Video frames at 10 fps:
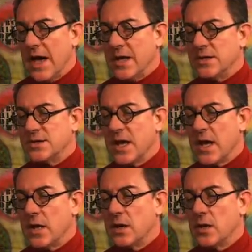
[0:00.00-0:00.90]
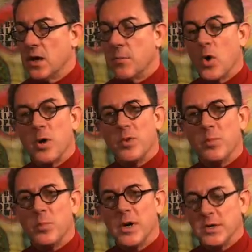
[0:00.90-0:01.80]
At his head a marble
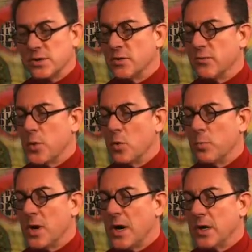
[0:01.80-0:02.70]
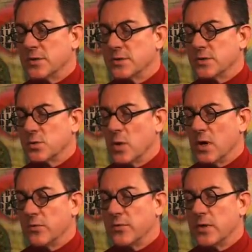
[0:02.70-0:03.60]
bust of Pope Pius
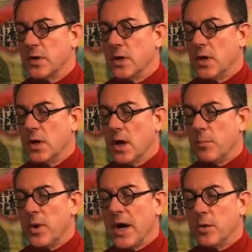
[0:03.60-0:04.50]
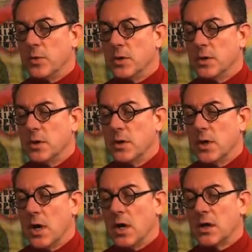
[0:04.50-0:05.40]
XII, a Bible,
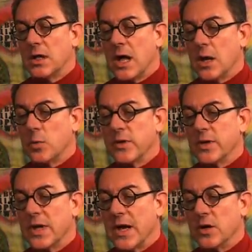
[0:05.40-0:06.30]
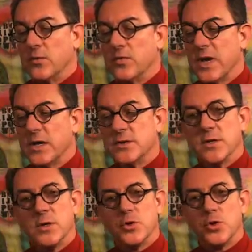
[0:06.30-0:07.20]
a clock with a lighted face
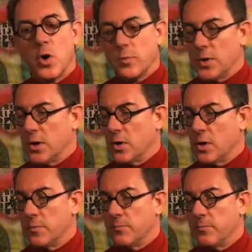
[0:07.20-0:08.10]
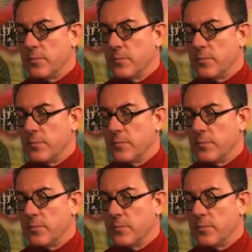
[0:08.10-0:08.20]
and a sharp alarm,